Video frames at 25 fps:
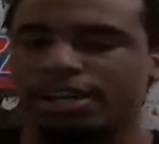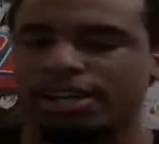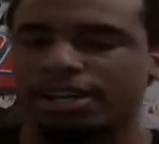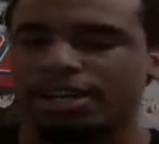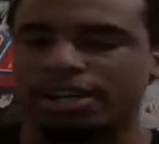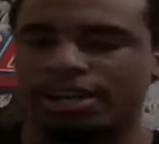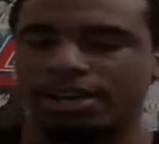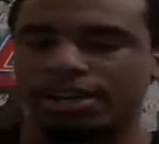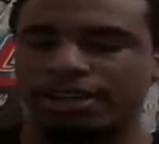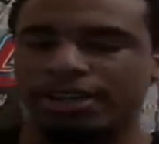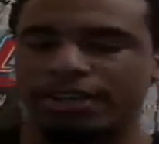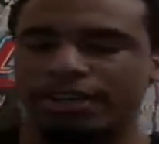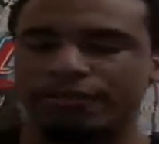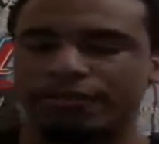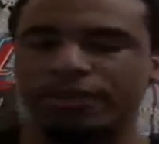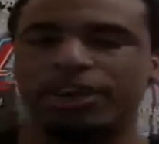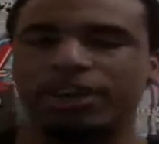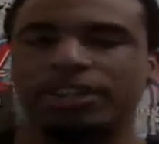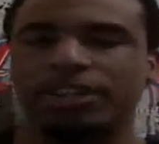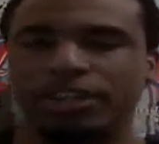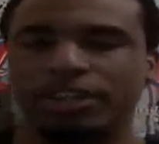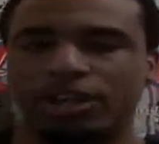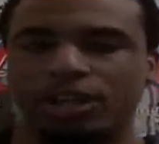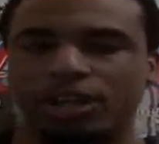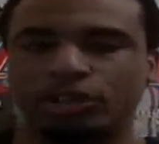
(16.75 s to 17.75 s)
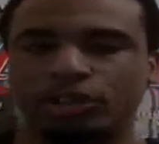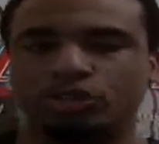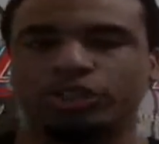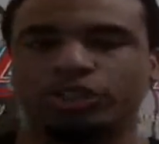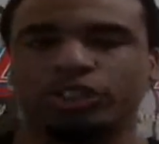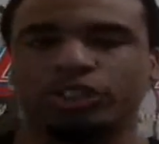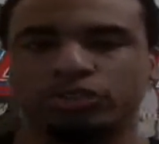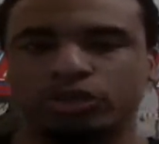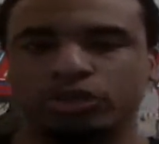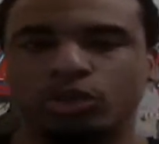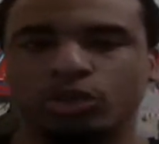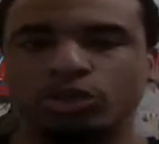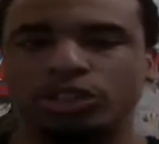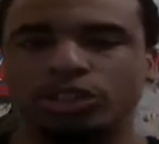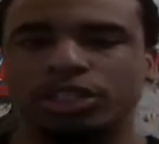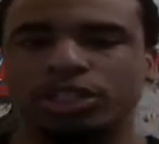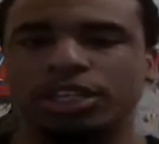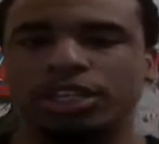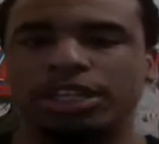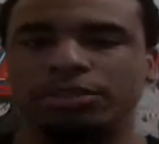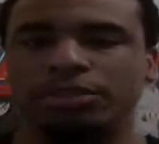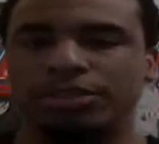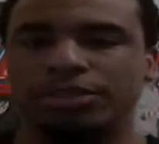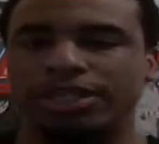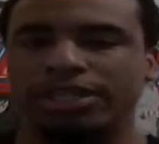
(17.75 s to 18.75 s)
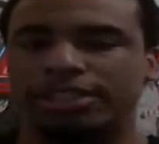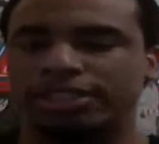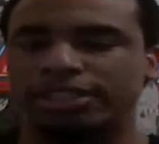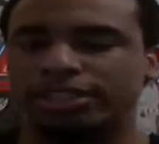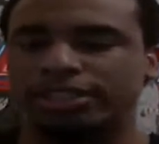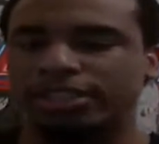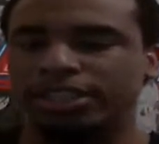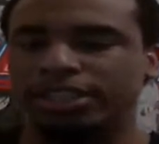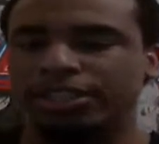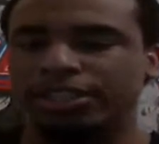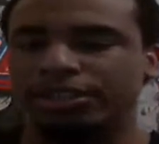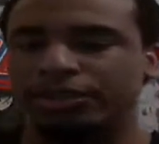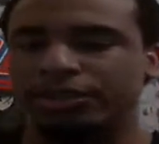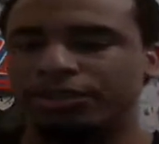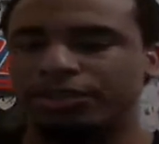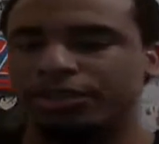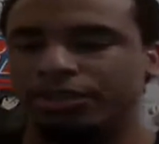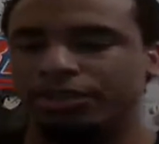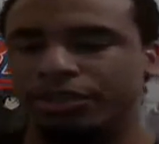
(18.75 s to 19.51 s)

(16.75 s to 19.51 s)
They finally on Dressrosa and get to see